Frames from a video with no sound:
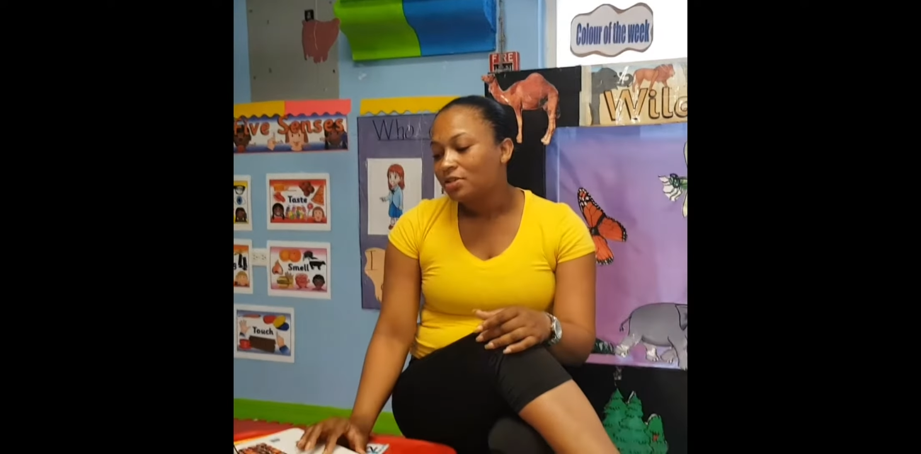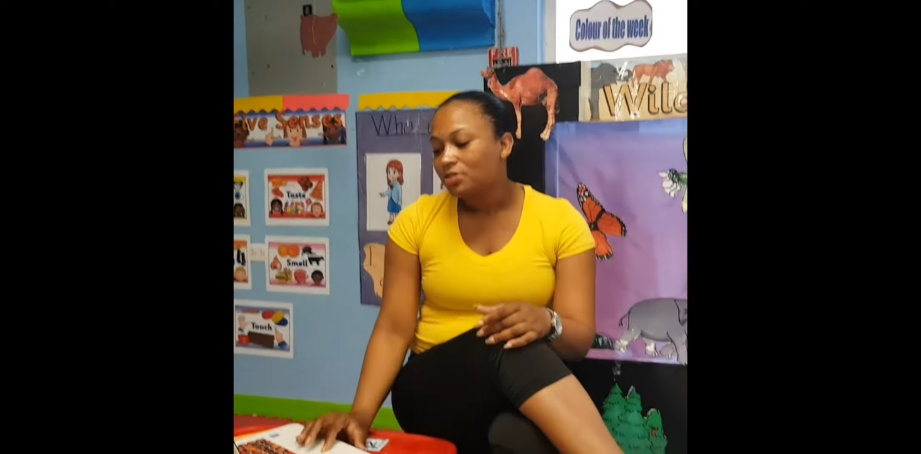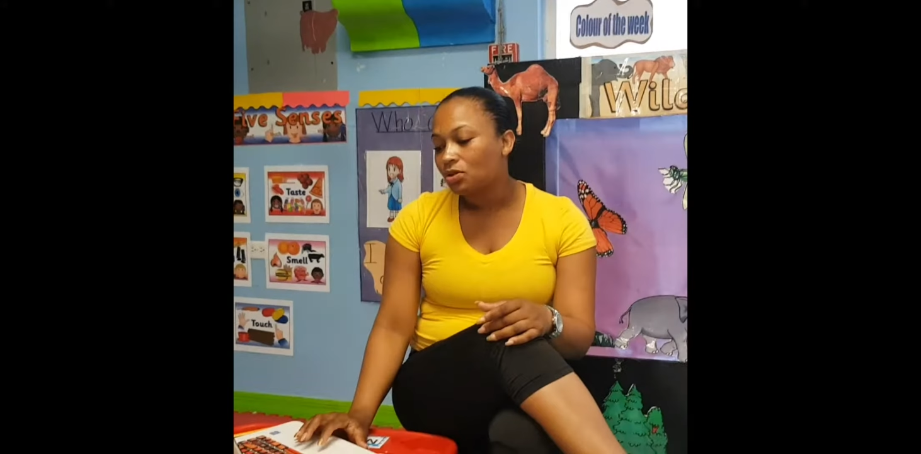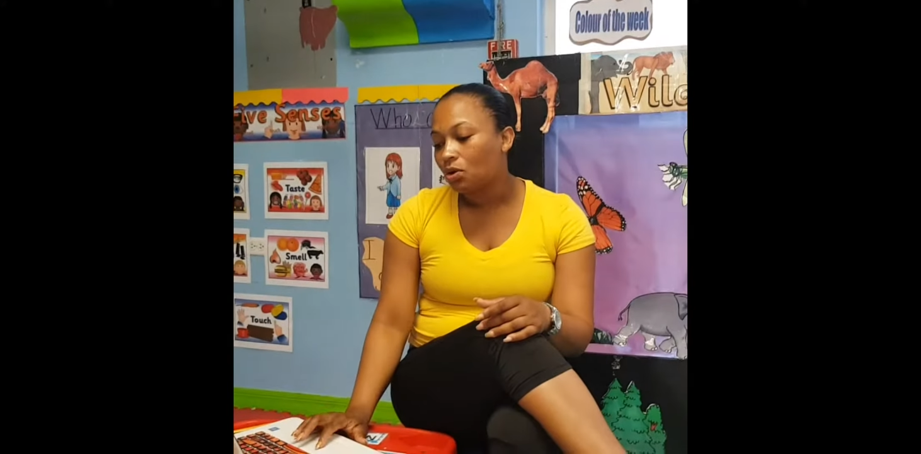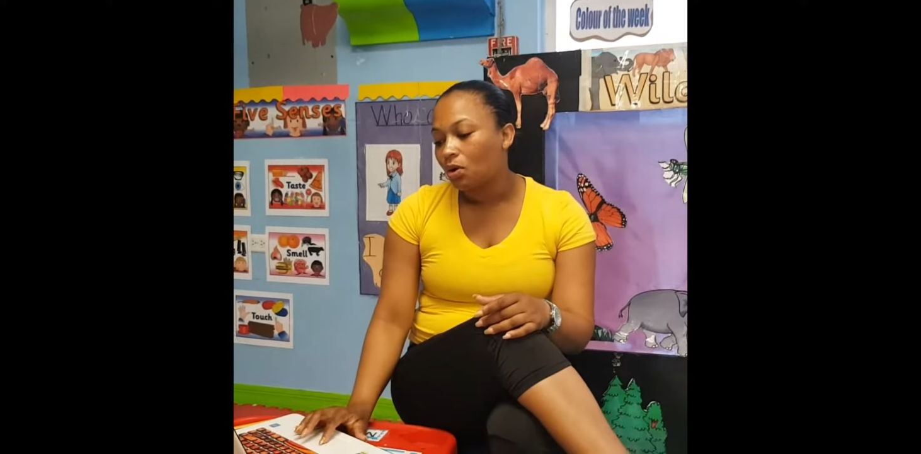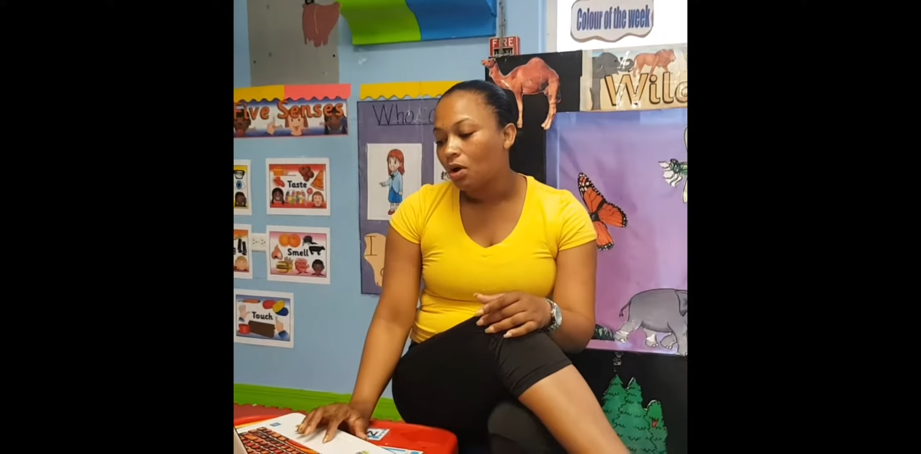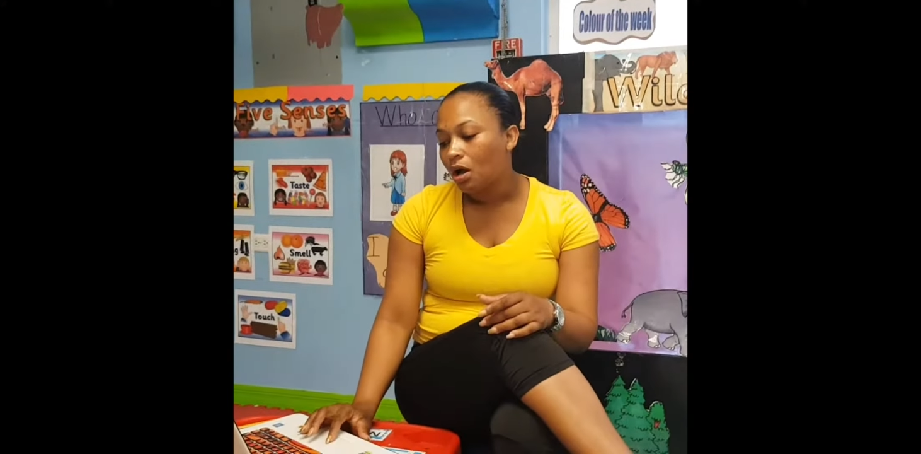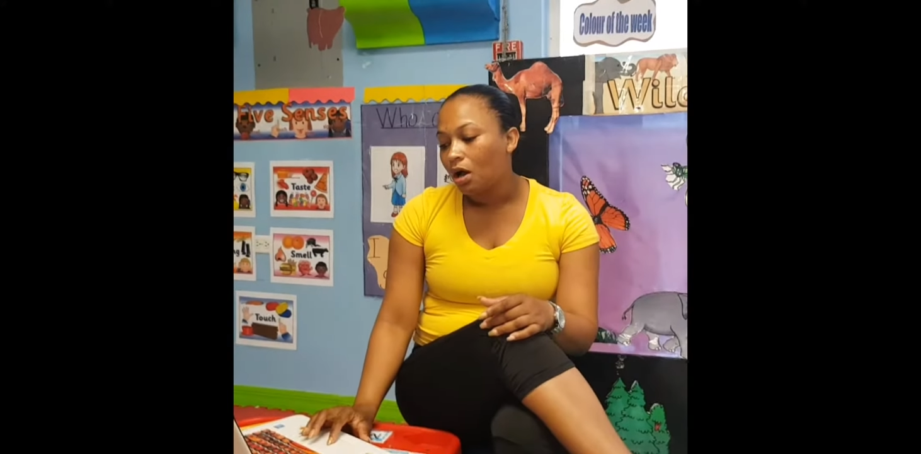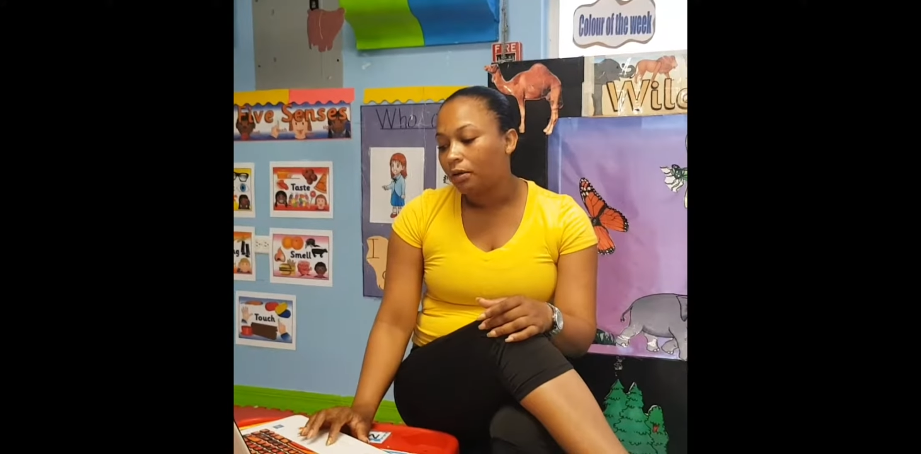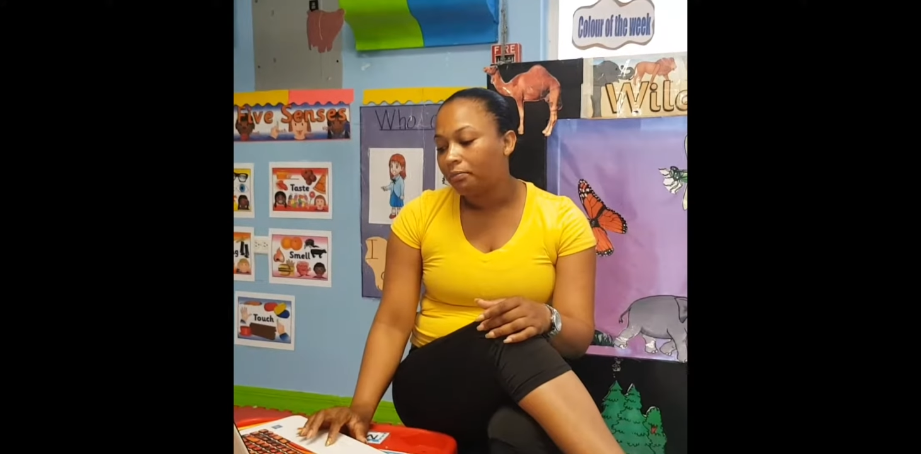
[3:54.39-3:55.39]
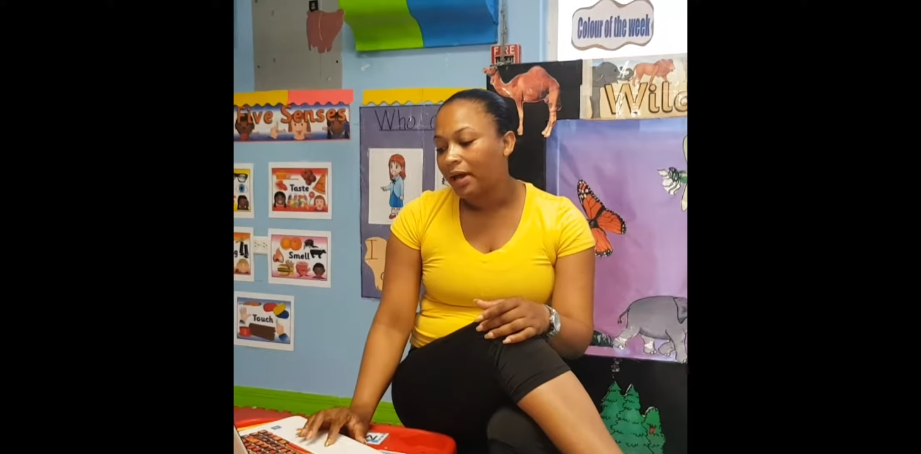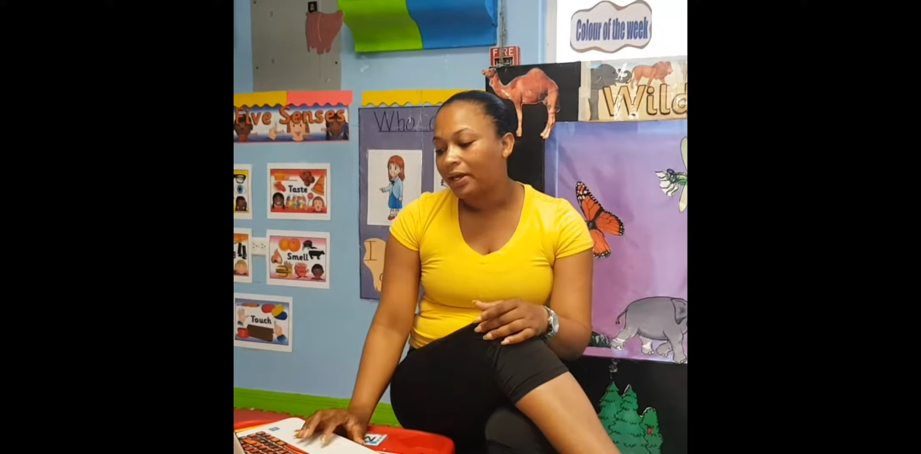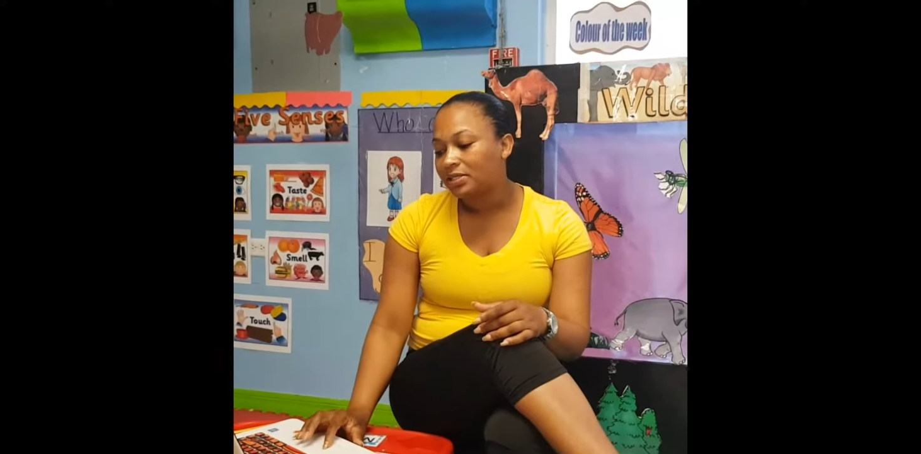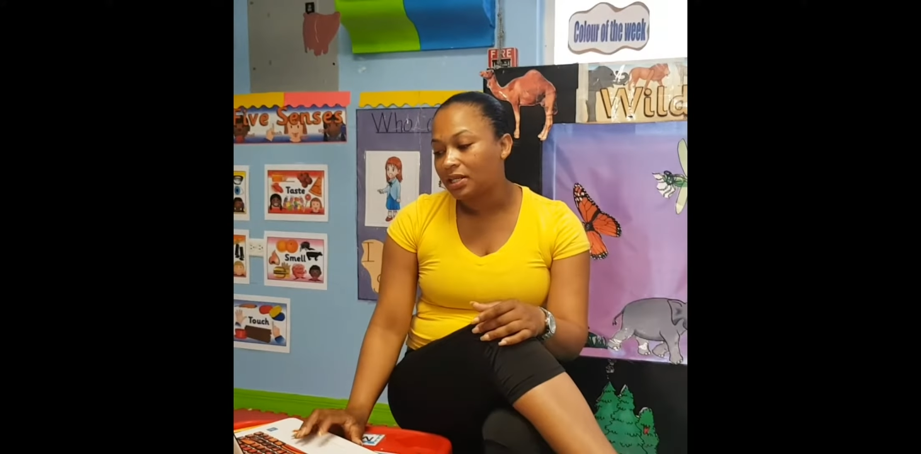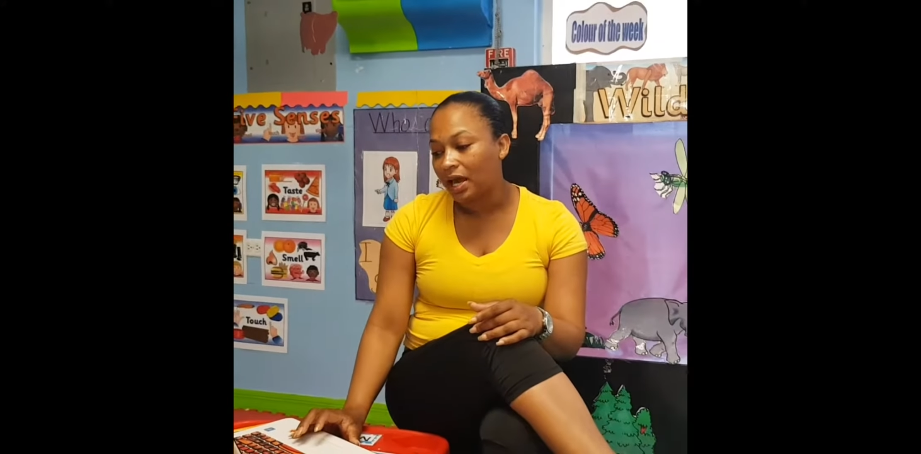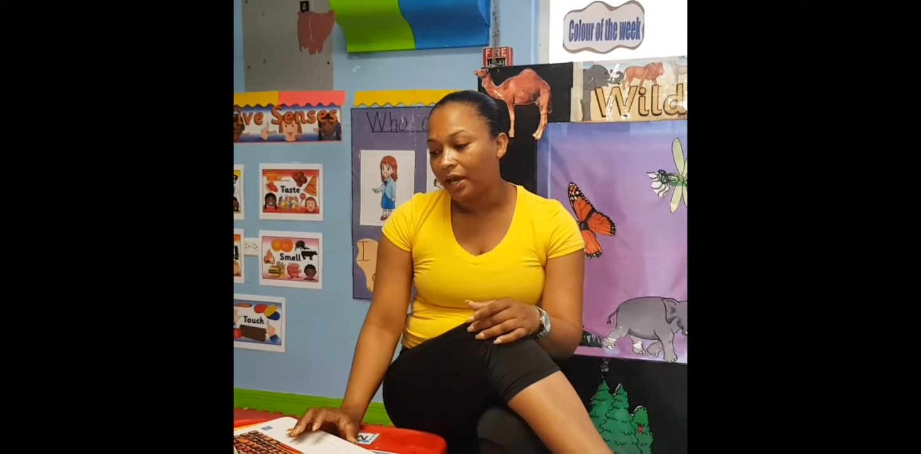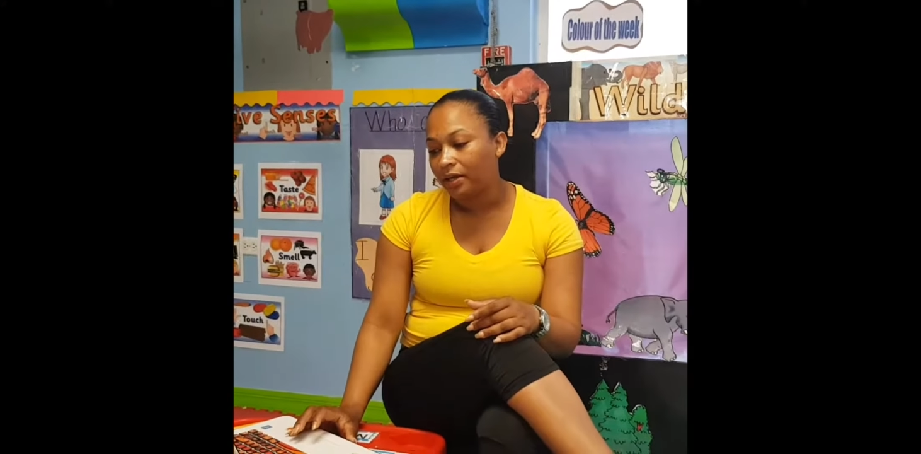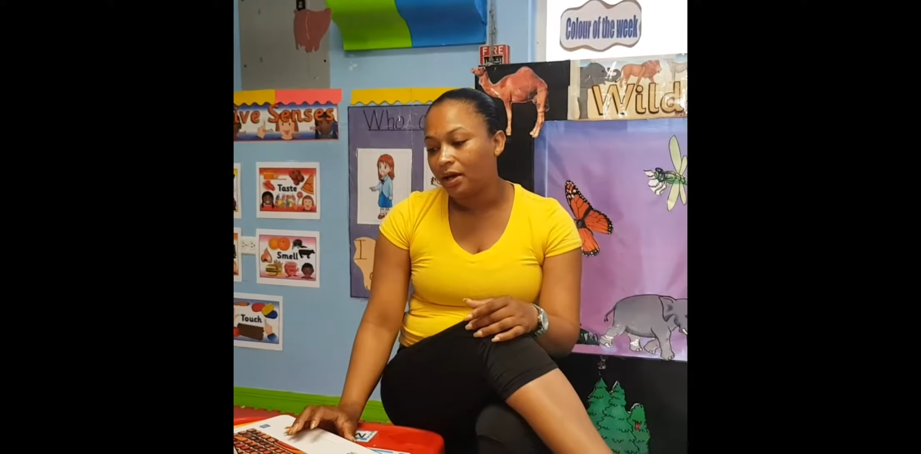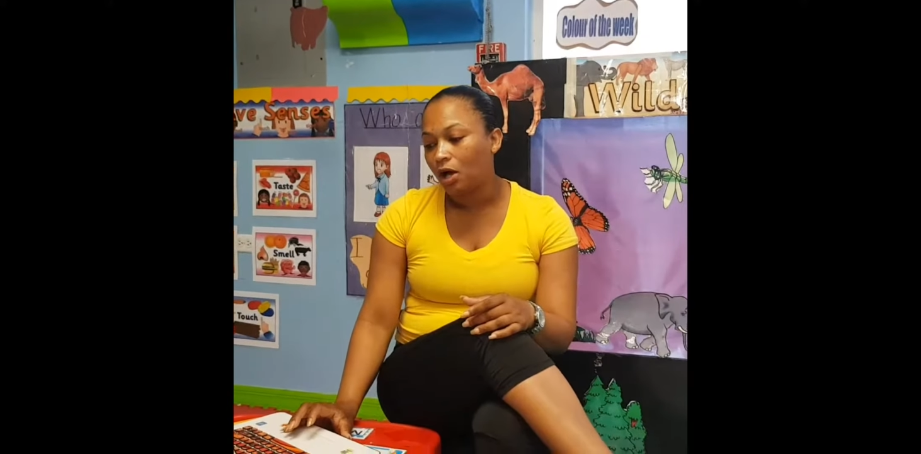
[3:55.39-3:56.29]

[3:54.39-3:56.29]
So on my slide,